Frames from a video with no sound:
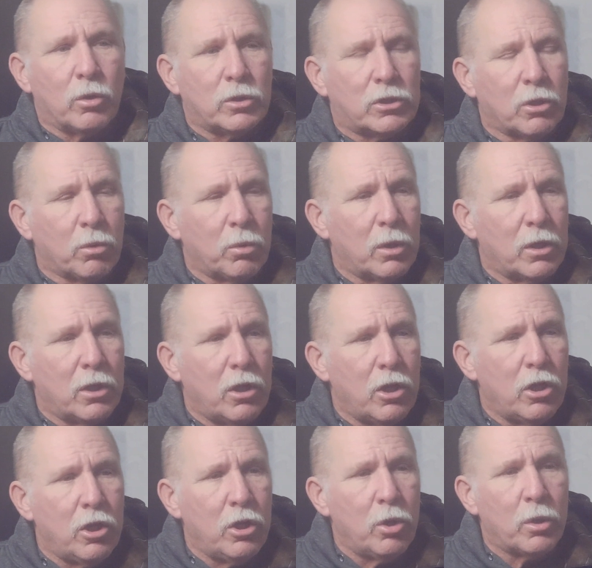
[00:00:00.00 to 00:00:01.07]
So
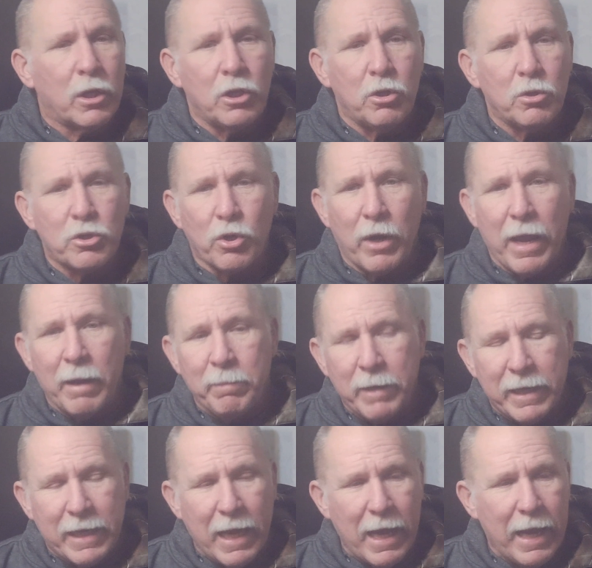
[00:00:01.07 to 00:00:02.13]
you can use your
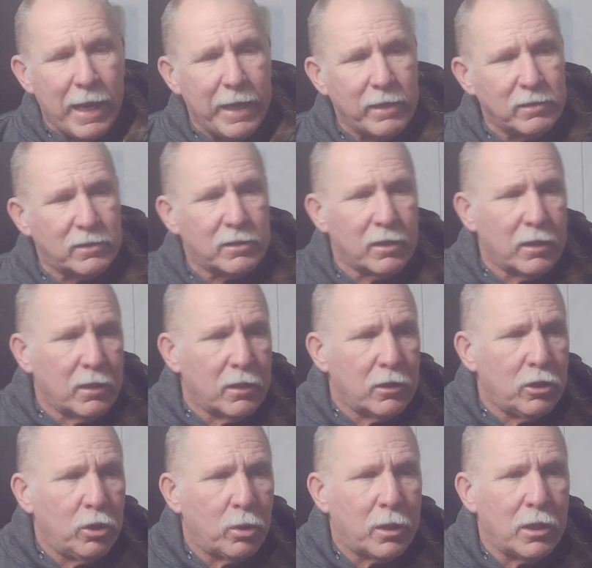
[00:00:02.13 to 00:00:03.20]
NBKs,
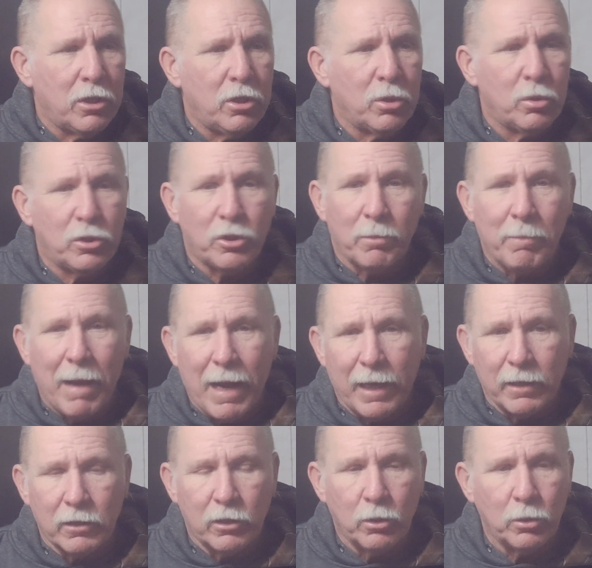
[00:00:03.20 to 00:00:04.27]
you can use your
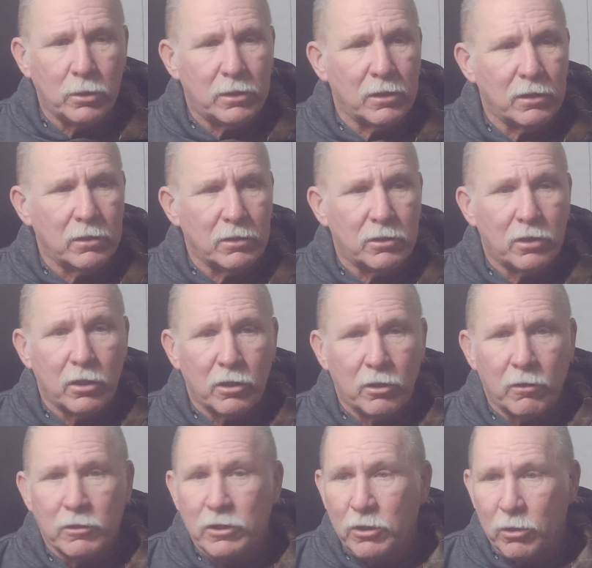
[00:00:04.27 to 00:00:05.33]
mongooses,
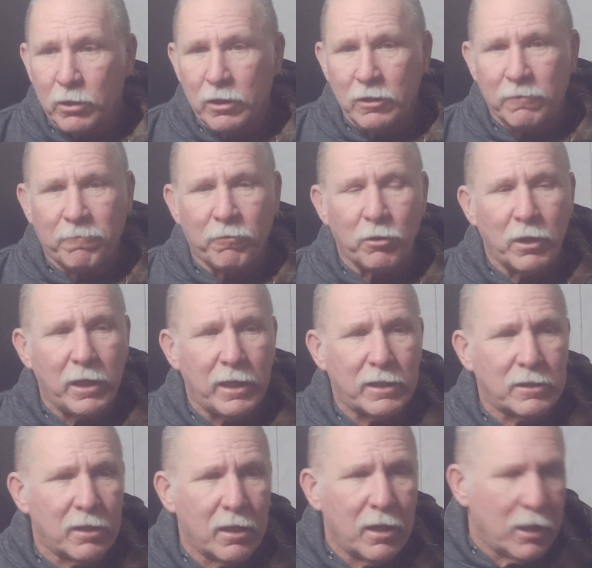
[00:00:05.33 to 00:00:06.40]
your circus freaks.
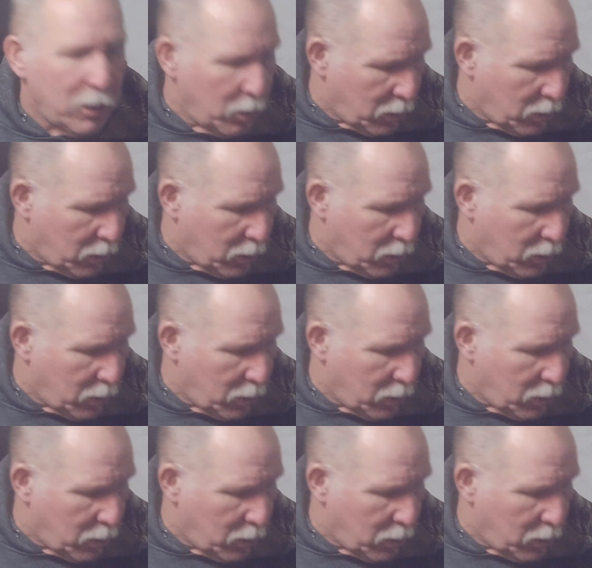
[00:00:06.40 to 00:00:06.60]
You